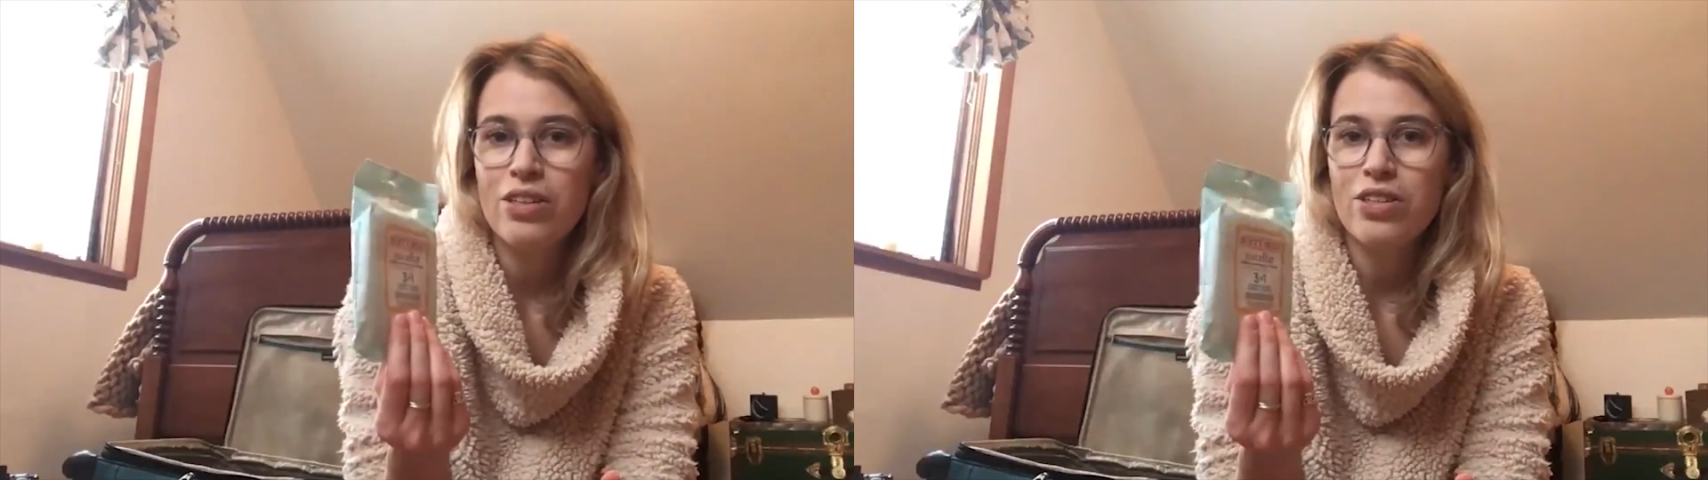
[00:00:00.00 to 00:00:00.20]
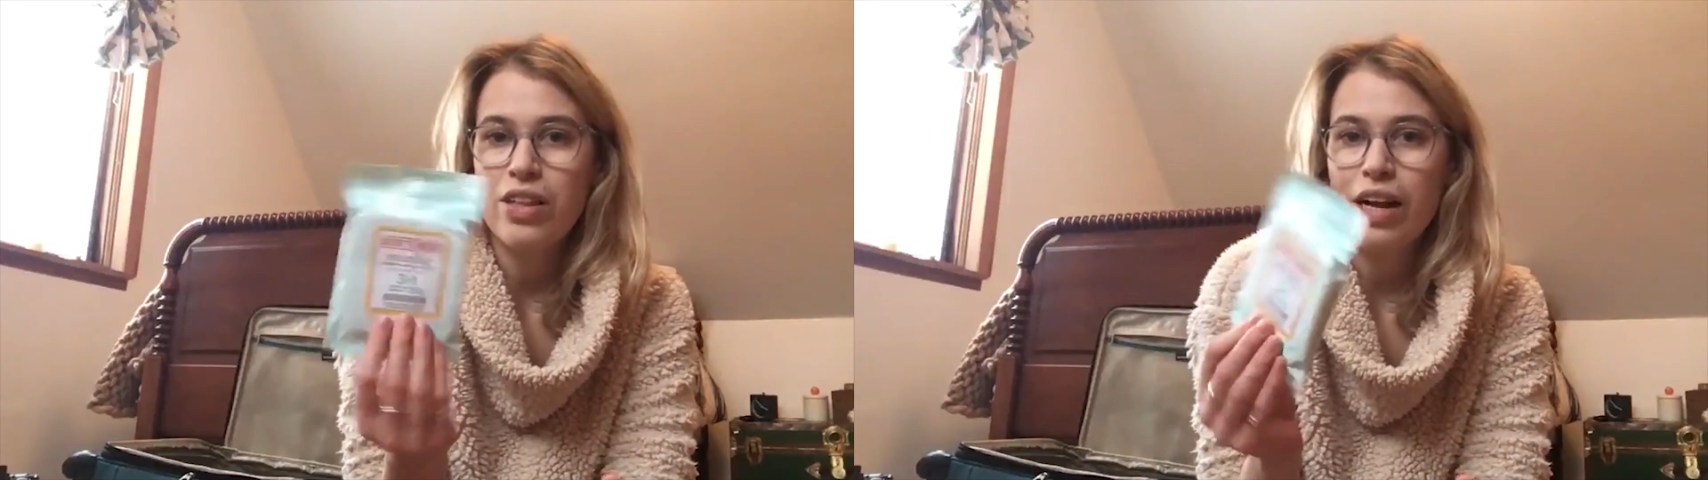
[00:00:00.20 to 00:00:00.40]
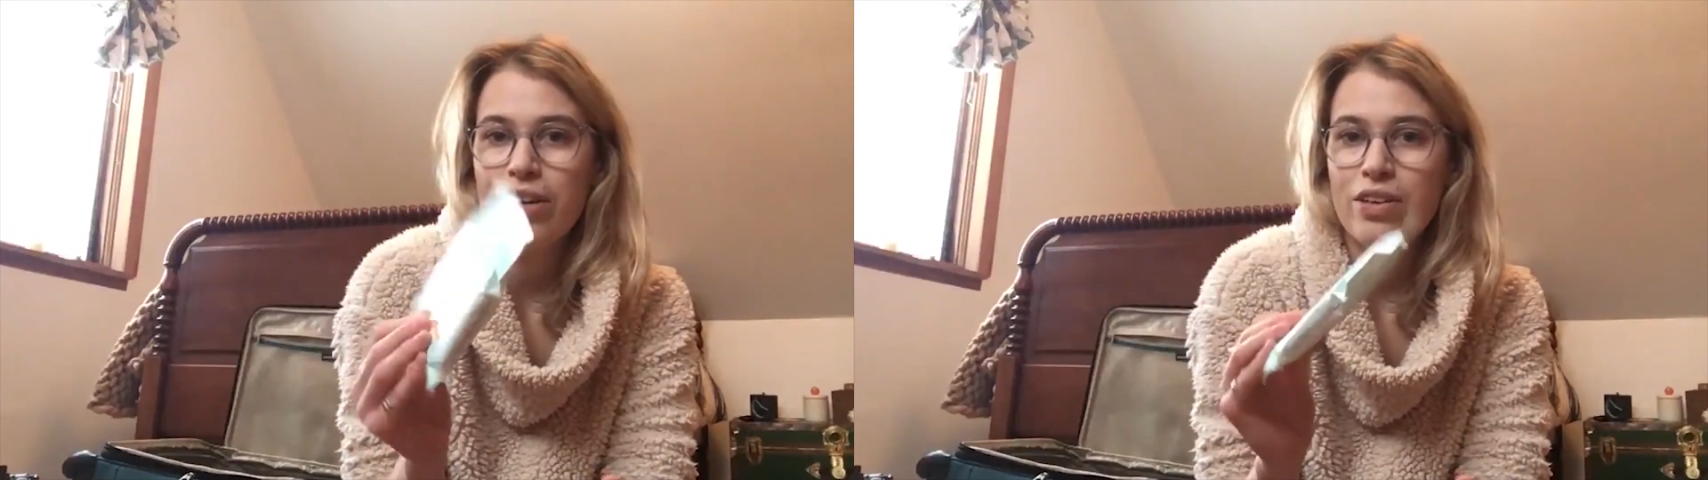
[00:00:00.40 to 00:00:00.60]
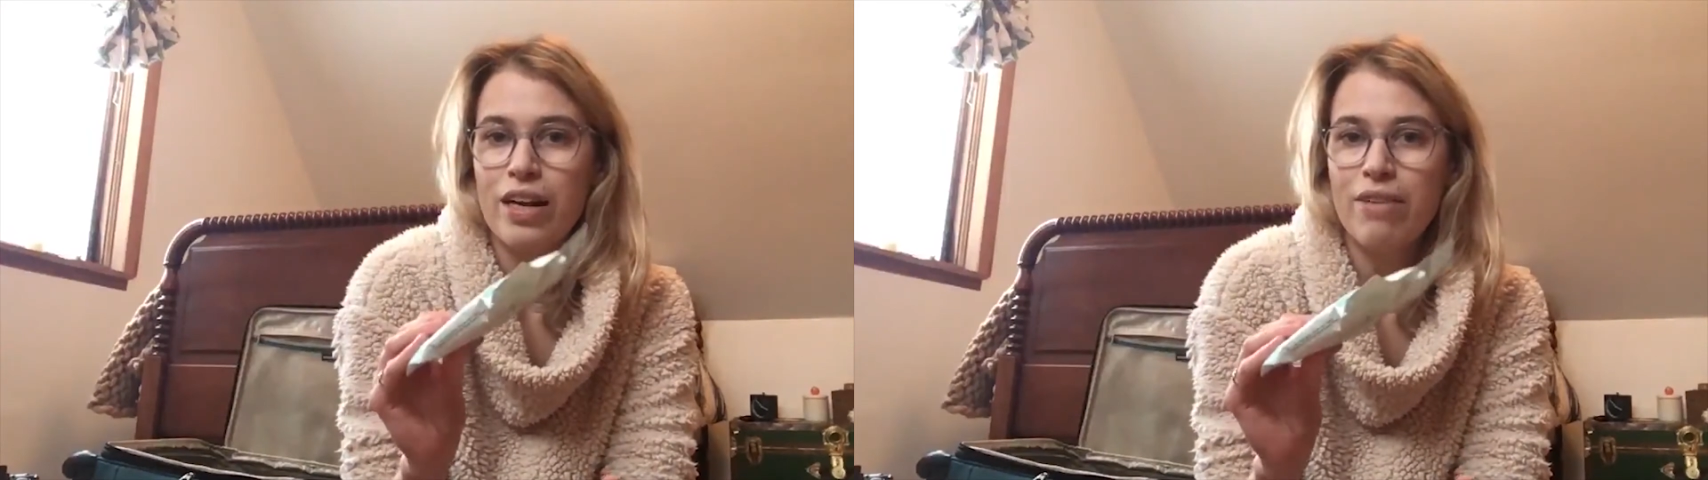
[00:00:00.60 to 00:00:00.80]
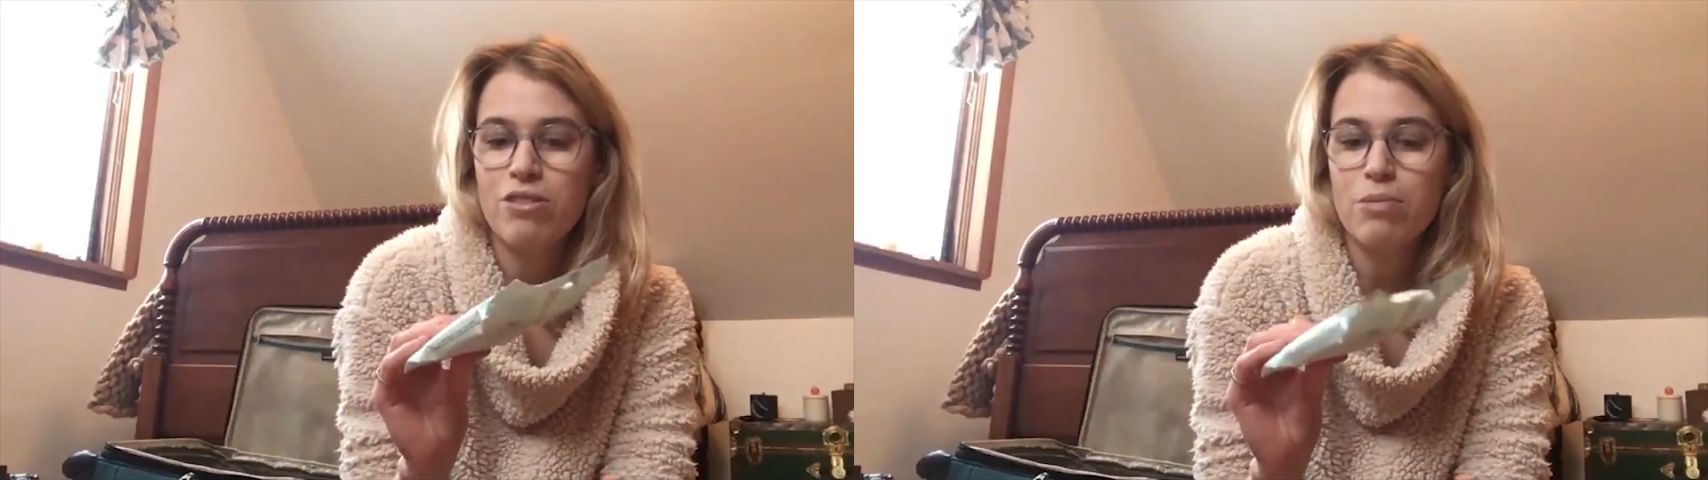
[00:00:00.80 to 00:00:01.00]
so that I don't
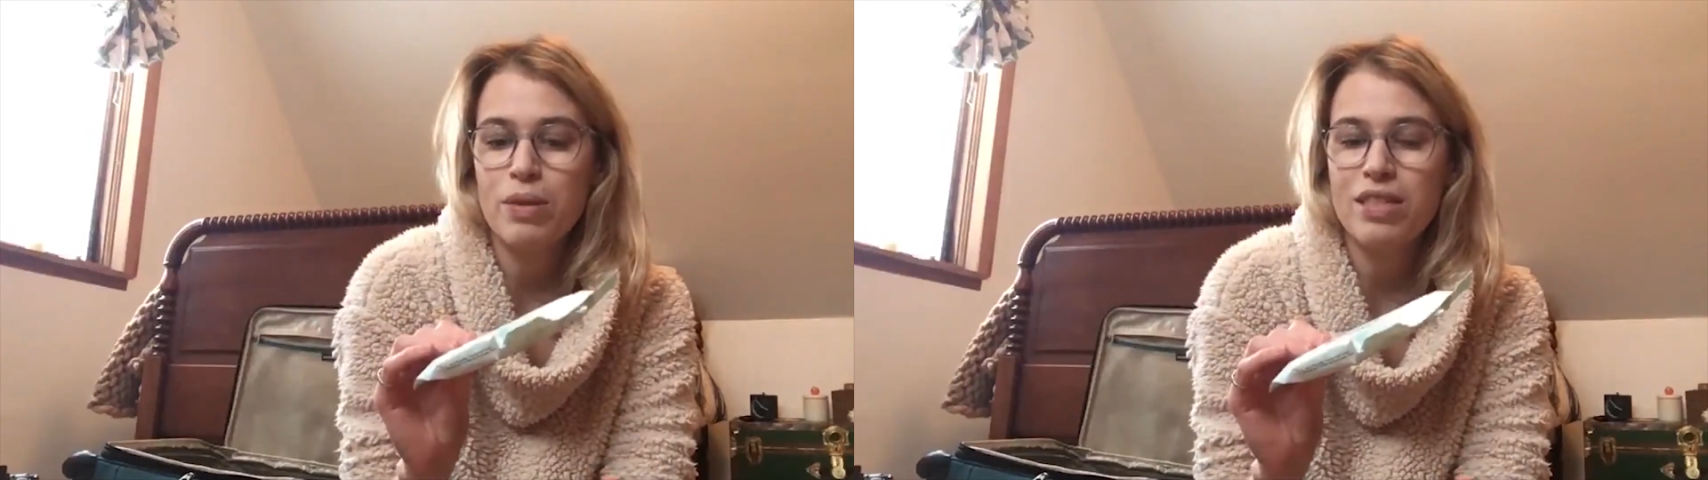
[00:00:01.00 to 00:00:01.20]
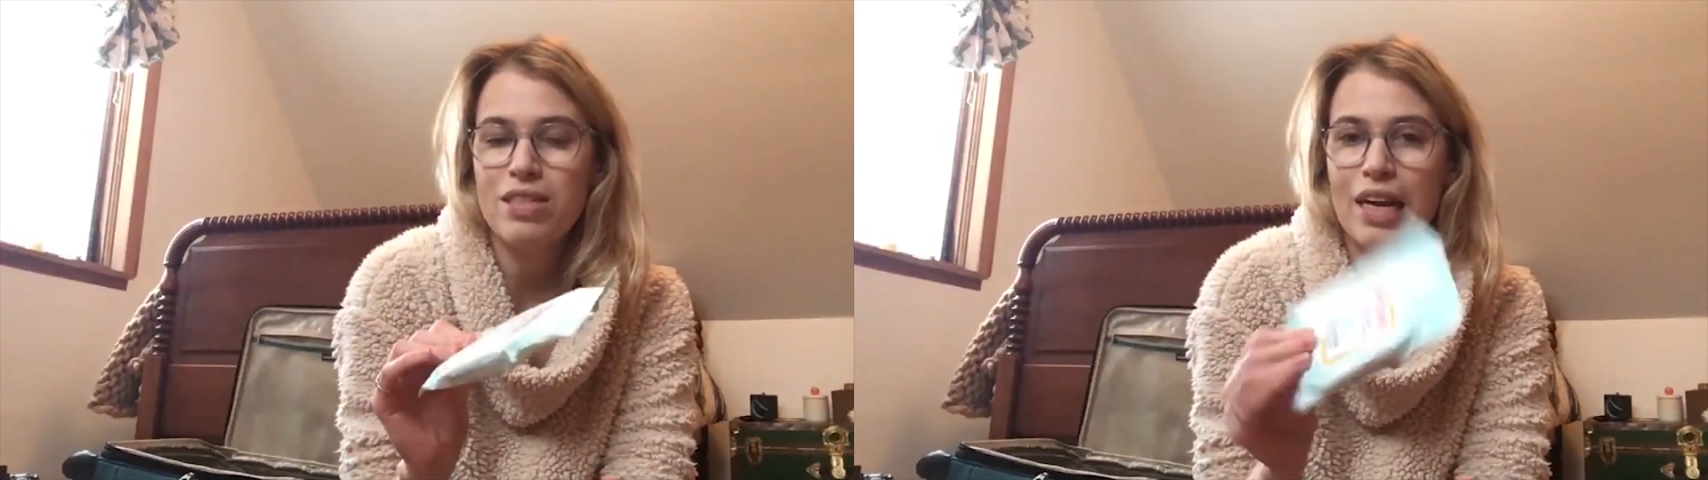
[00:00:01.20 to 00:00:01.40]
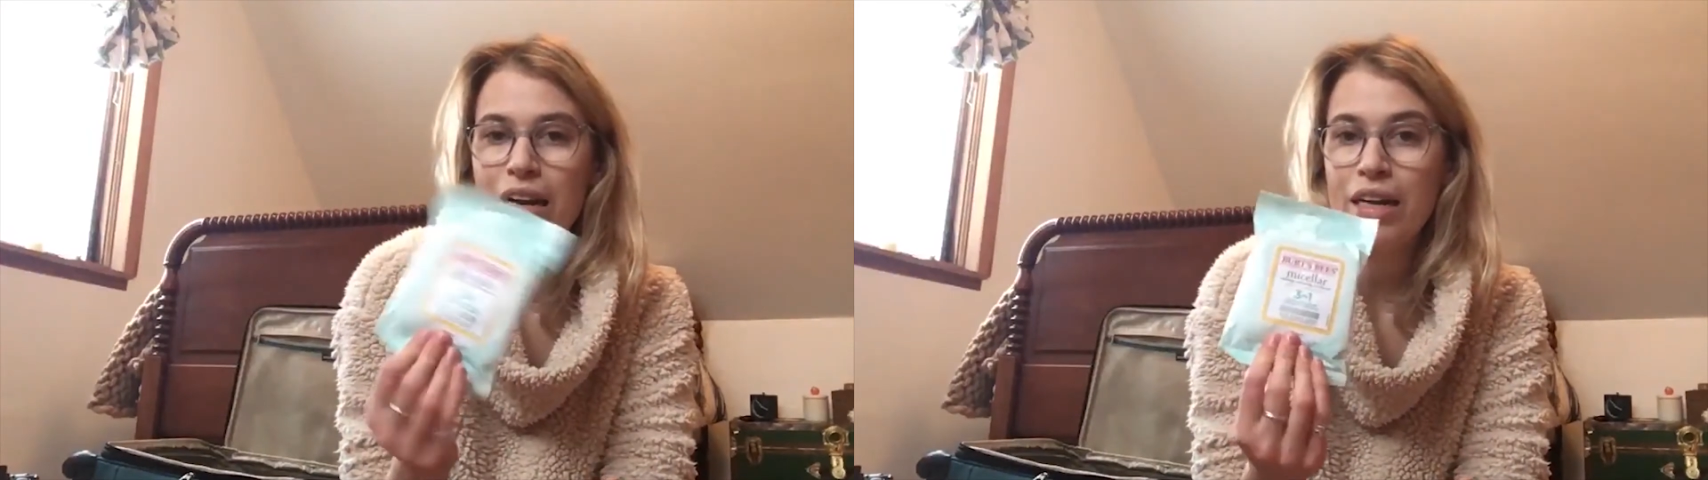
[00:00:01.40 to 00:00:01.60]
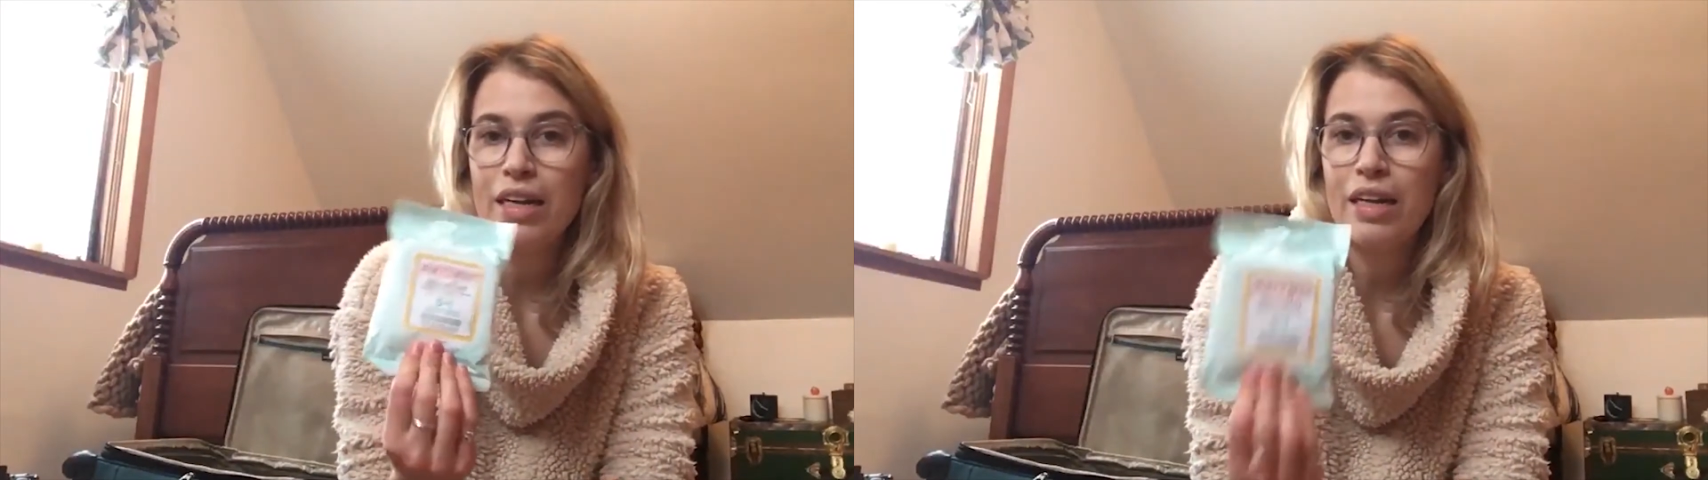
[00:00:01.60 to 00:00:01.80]
have to be standing